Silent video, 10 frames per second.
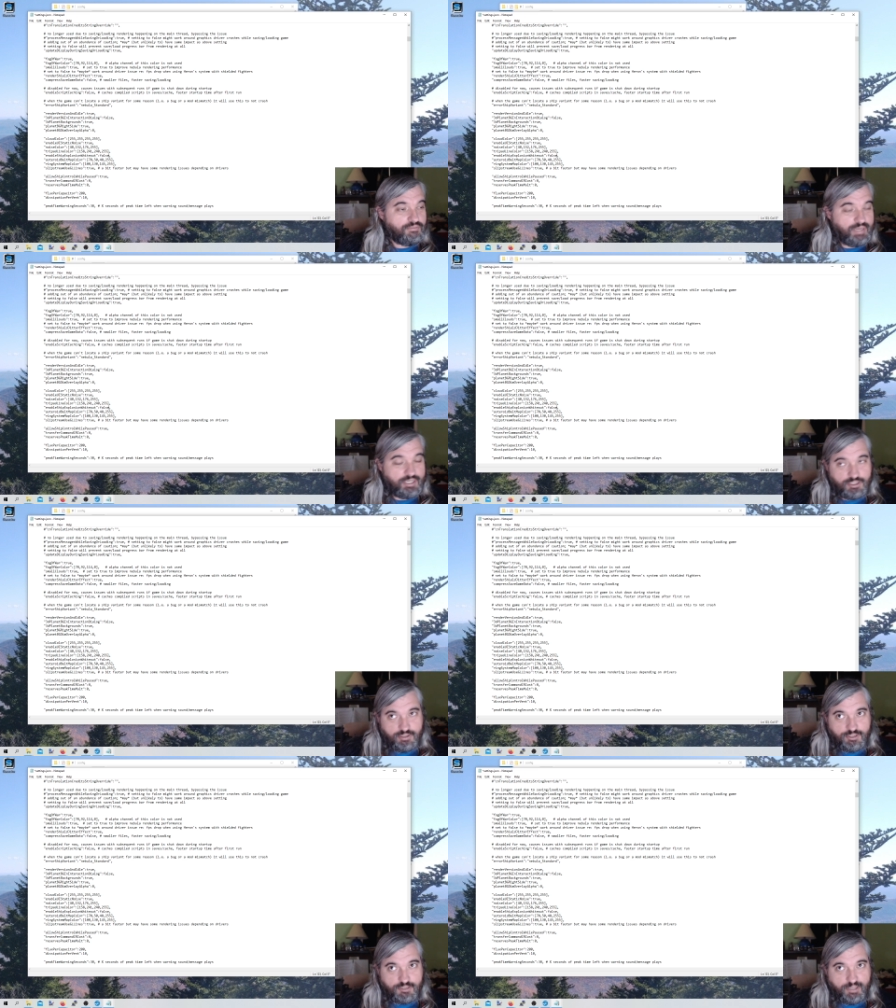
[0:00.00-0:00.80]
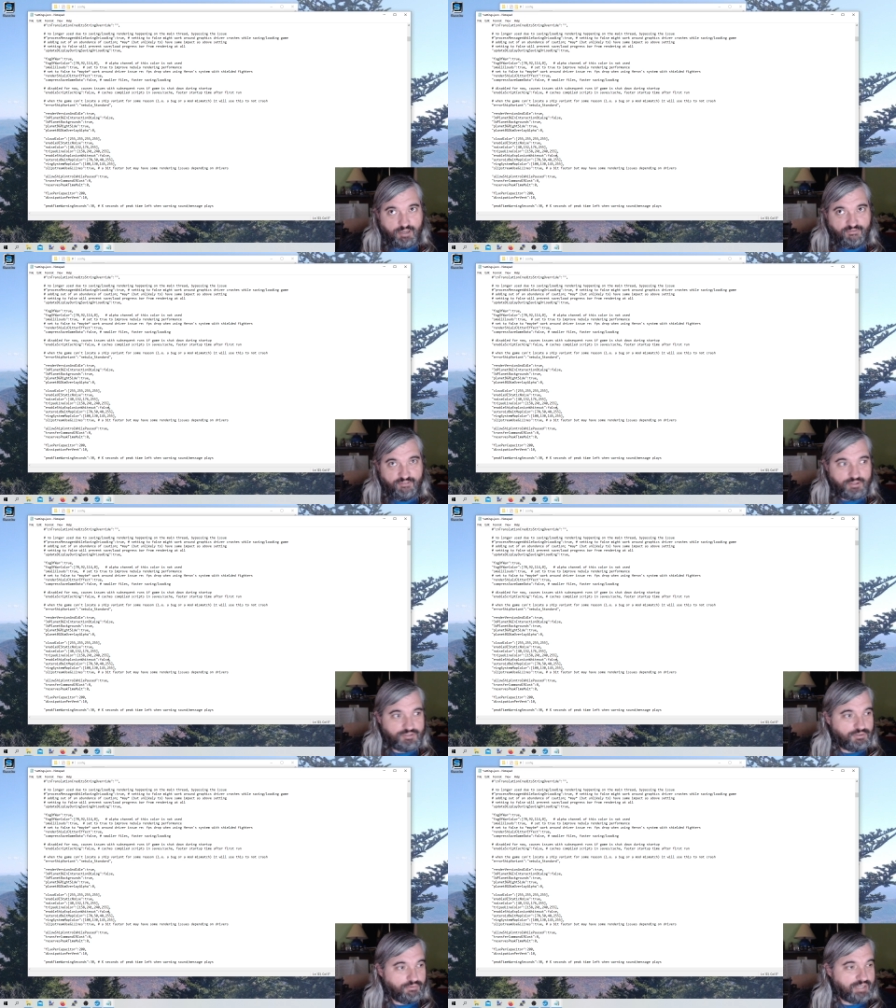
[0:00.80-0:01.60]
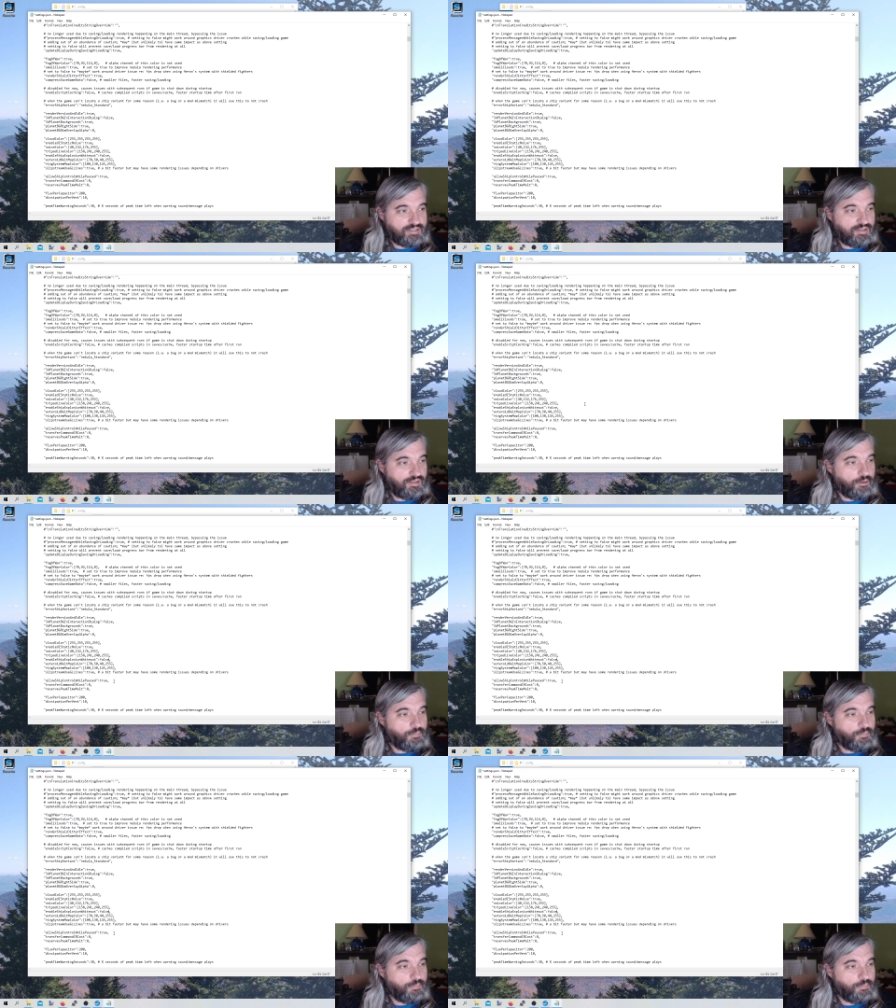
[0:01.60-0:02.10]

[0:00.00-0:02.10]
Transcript: Make sure you spell false correctly though.